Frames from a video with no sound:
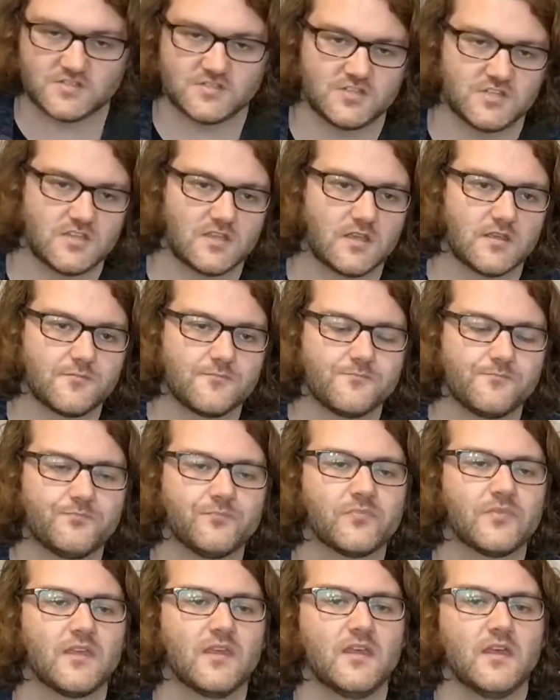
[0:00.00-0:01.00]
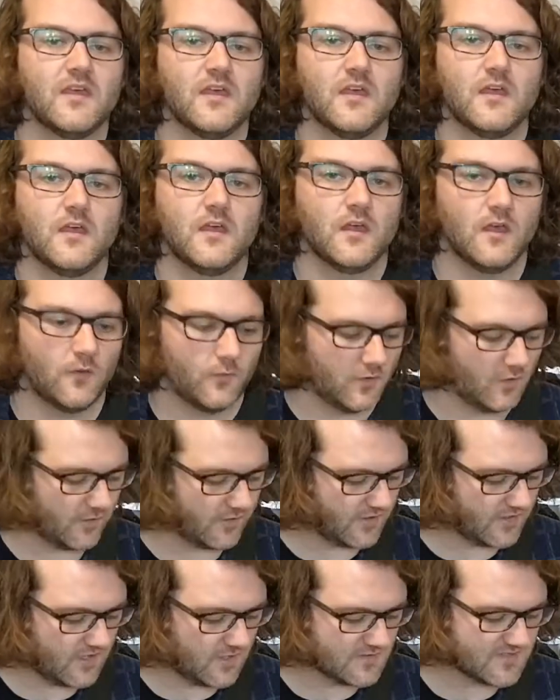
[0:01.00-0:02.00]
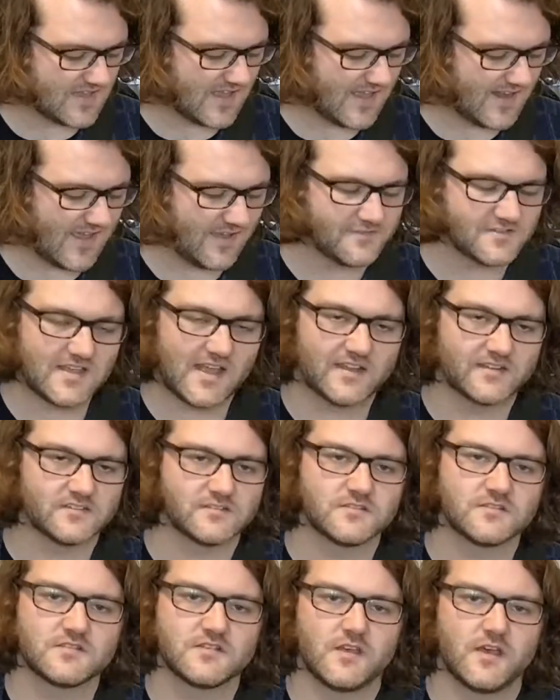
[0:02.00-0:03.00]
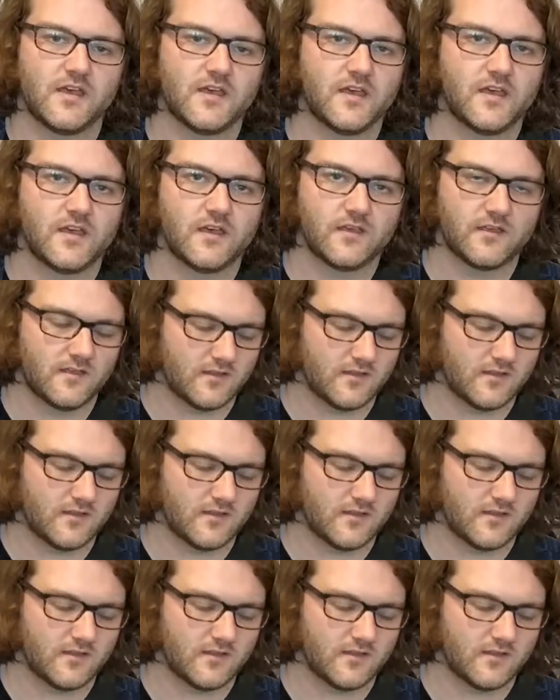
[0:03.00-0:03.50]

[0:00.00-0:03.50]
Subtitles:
G. We're not going to use our left hand at